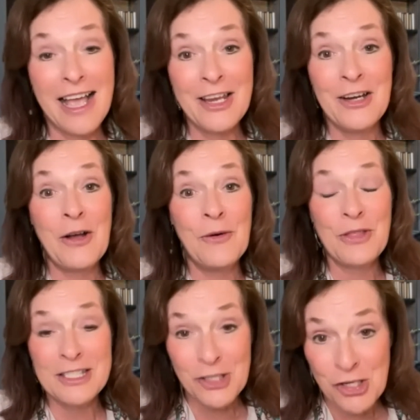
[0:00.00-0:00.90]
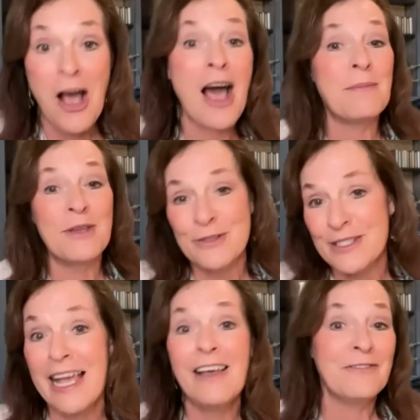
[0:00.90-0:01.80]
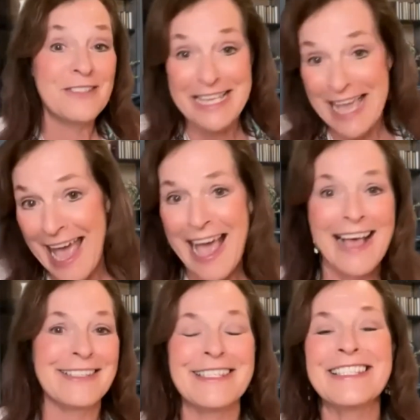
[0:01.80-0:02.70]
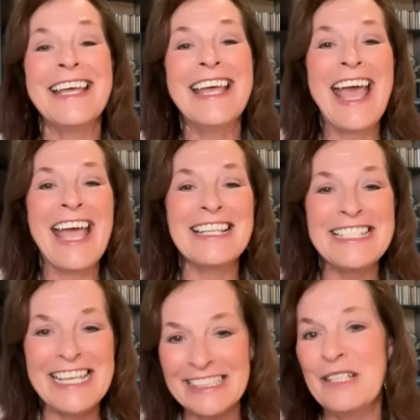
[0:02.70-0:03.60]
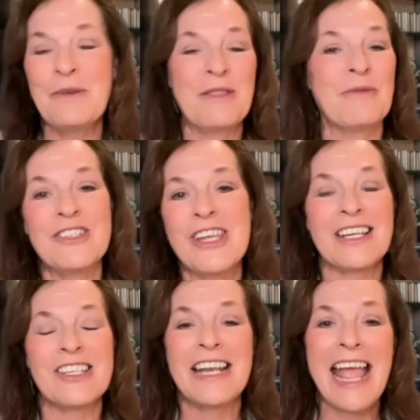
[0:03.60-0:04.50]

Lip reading: the job yourself to cast and dealing with rejection.